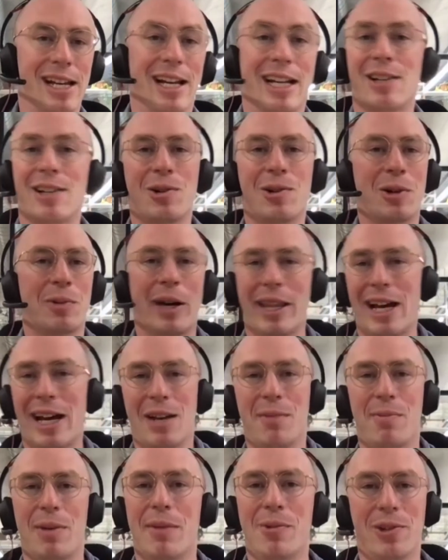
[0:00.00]
And I can talk about
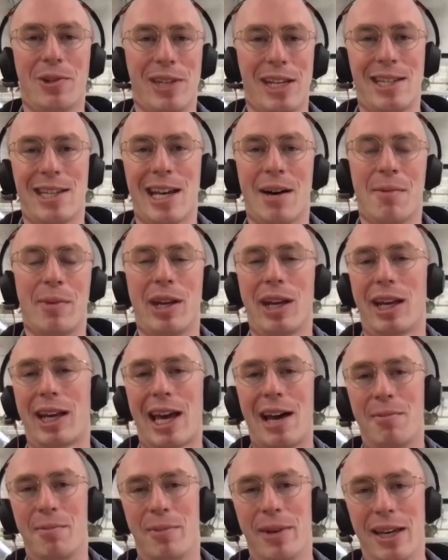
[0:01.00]
that in a bit more detail, but it
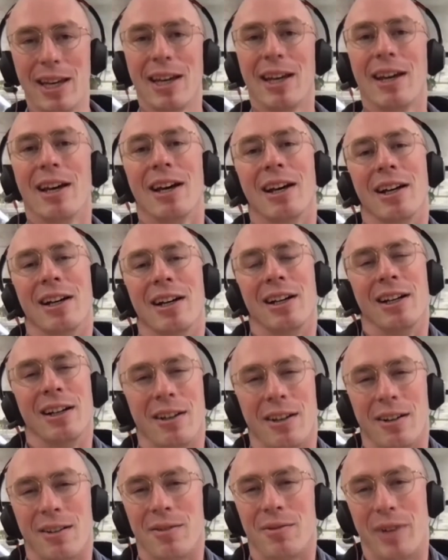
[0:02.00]
can be
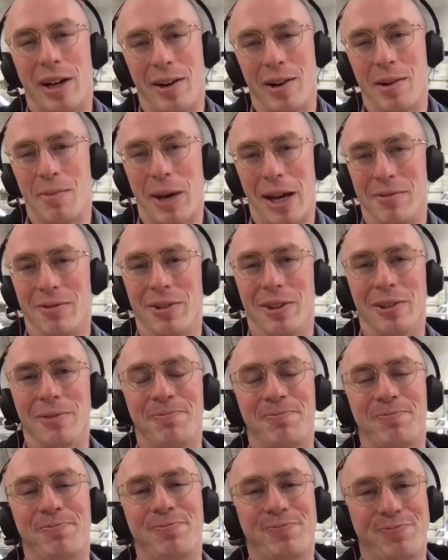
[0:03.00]
very
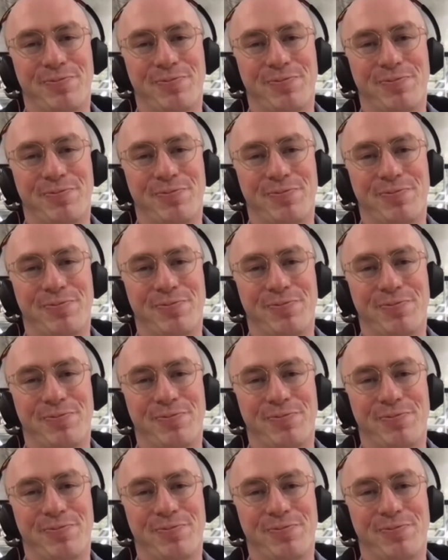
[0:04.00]
painful.